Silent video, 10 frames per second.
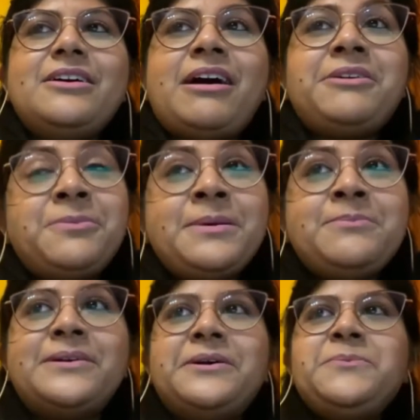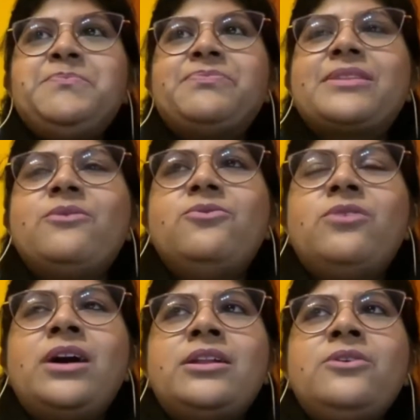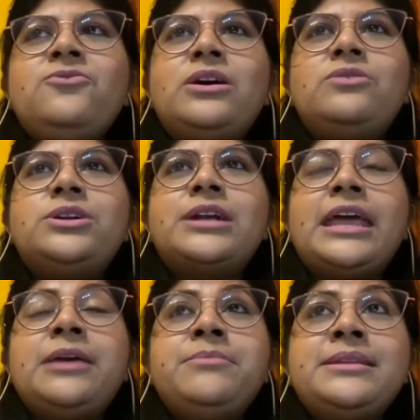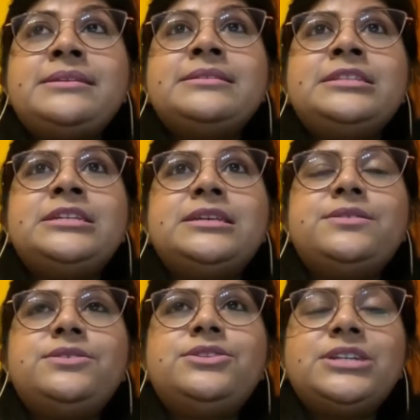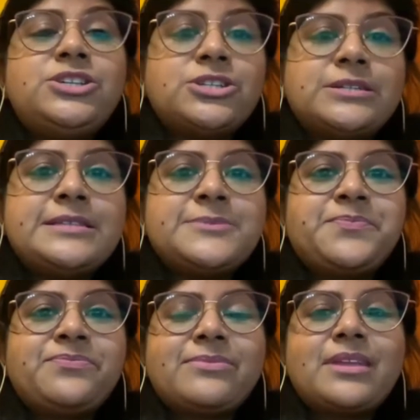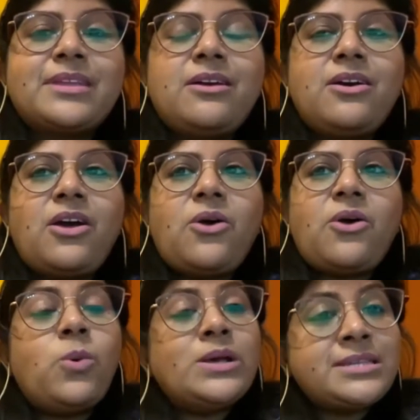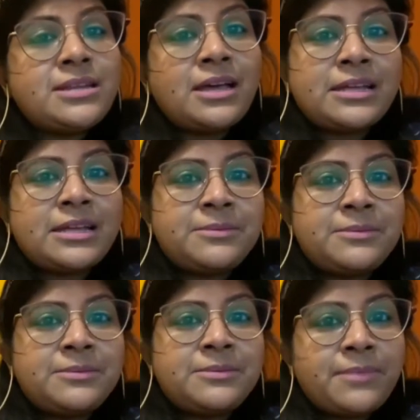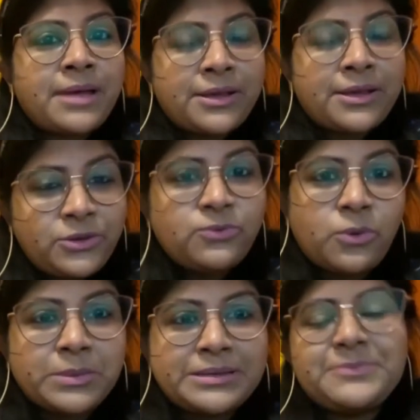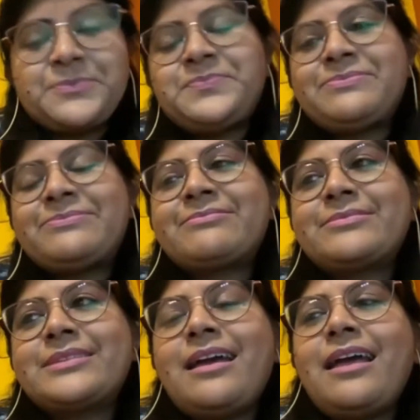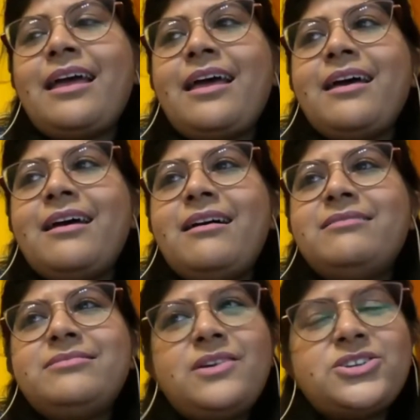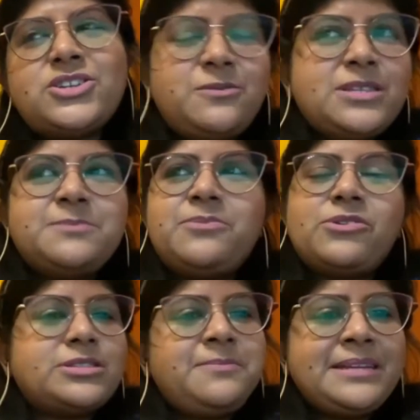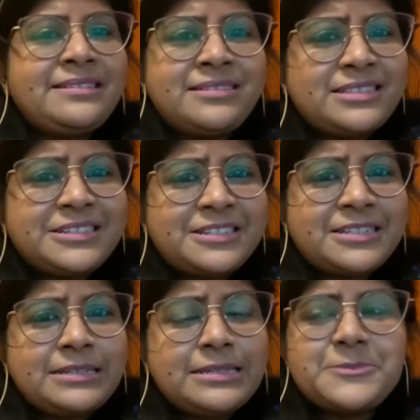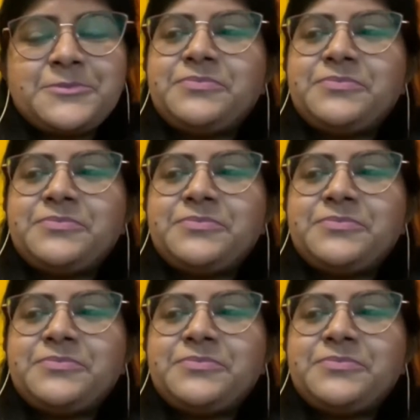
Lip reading: I remember one of our eminent teachers was an unmarried woman. She was possibly in her 30s,